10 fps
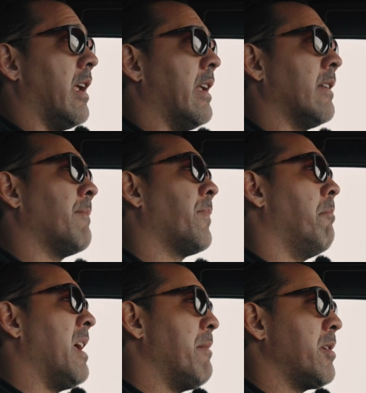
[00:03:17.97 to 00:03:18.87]
And
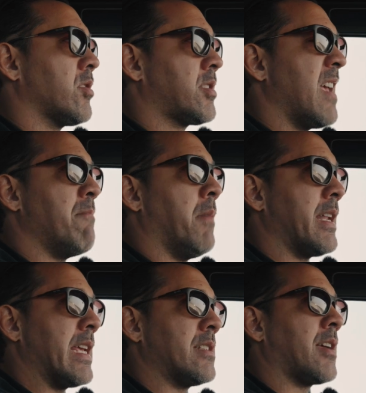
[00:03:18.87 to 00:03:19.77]
maybe you'll save
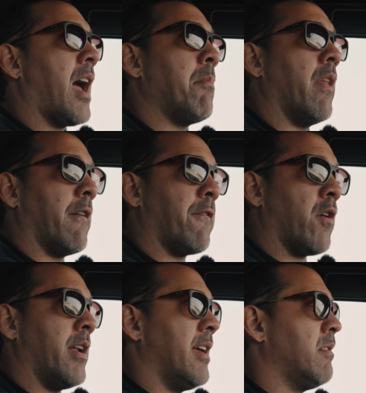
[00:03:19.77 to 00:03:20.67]
money and time on the
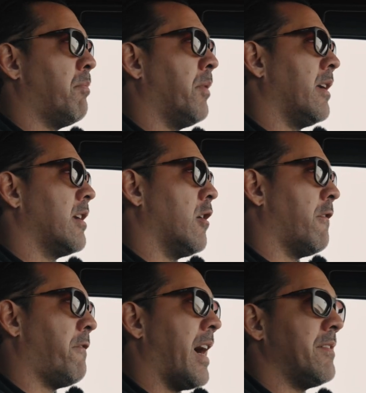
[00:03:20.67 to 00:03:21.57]
front end, but
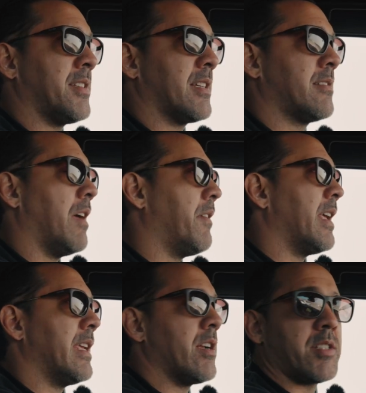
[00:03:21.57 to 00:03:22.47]
5, 6, 7,
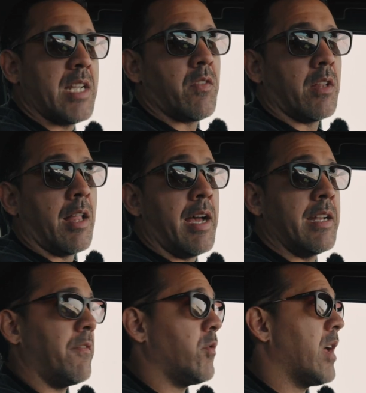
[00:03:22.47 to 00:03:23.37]
8 years down the
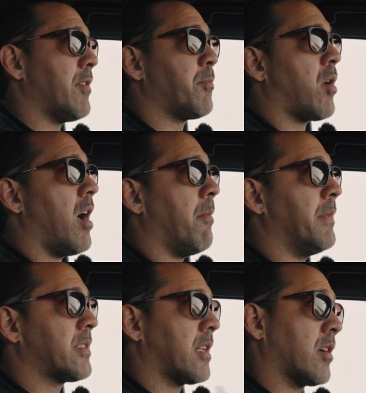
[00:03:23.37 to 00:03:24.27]
line, if you have a problem,
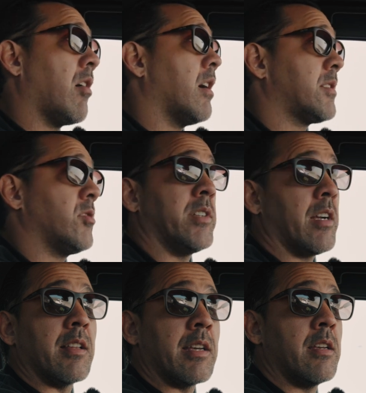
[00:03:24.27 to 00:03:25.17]
it's going to cost you
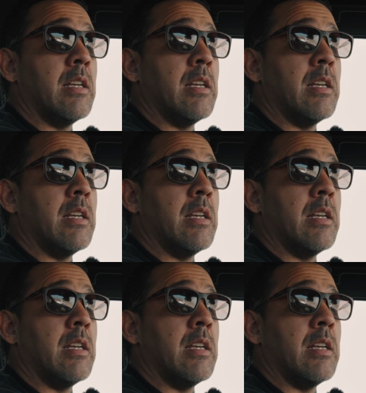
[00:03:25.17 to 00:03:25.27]
dearly.